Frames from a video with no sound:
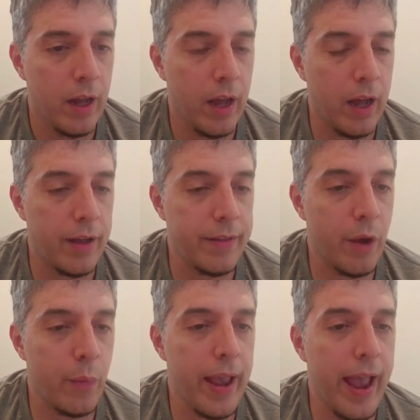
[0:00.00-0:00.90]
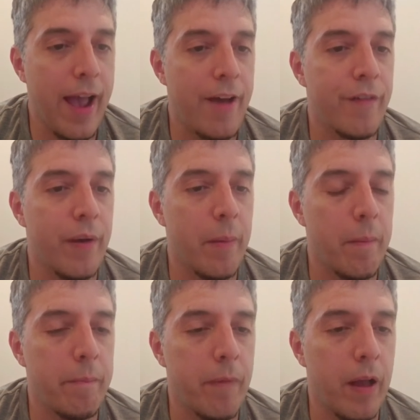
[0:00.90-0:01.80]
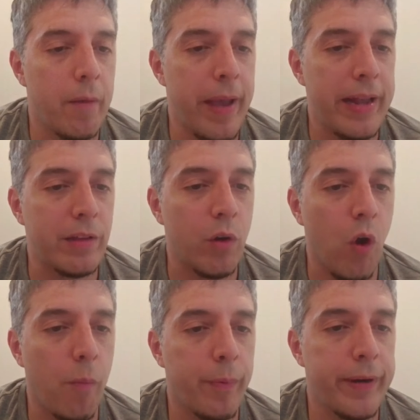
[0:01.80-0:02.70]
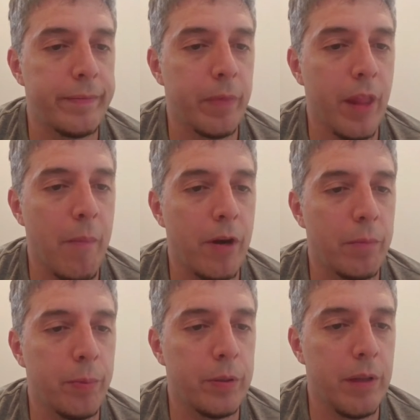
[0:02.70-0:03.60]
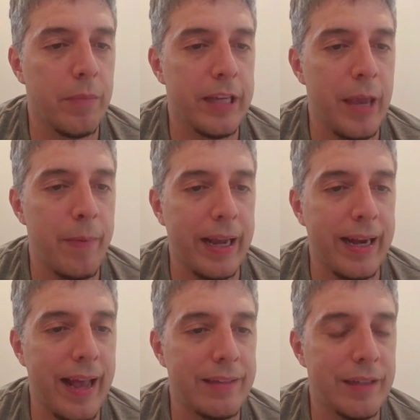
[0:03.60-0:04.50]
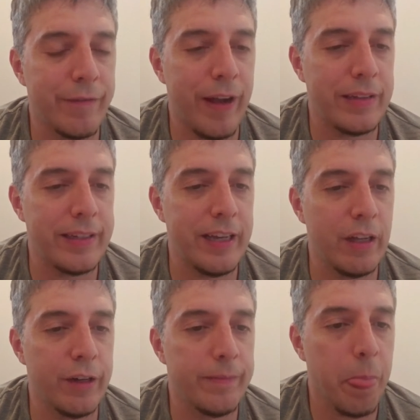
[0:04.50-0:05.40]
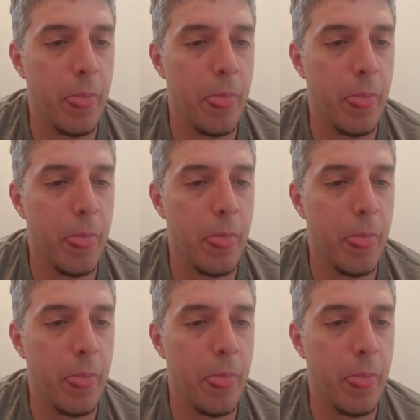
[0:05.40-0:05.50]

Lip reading: Then we have make the culprit. I'm gonna keep it at classic. Find the killer,